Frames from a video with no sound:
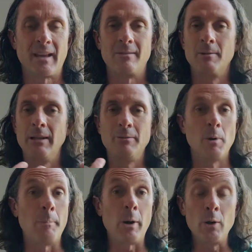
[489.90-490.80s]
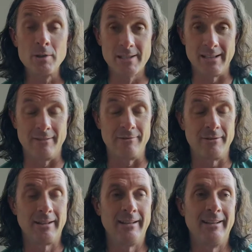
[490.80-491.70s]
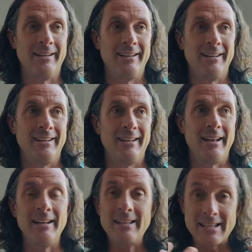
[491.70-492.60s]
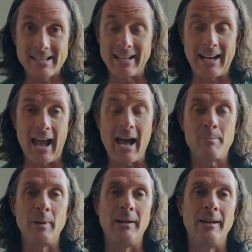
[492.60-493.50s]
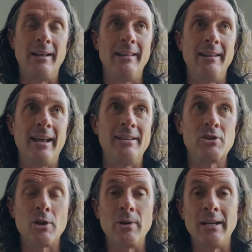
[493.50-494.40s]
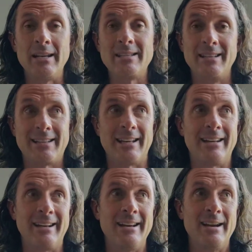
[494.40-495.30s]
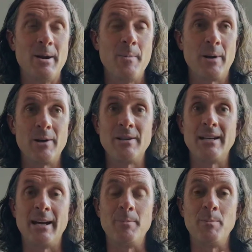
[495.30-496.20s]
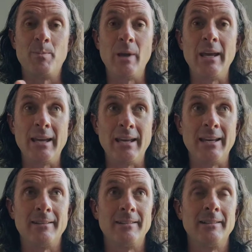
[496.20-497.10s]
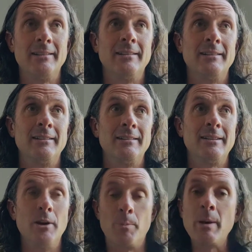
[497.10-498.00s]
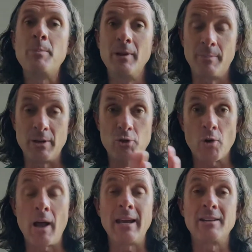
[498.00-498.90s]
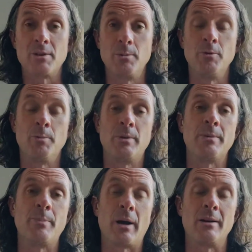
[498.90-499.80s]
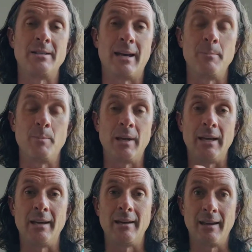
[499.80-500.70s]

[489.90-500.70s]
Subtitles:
really repulsive. And this can happen. And so it isn't that paradigm B, people have been trying to move to paradigm B,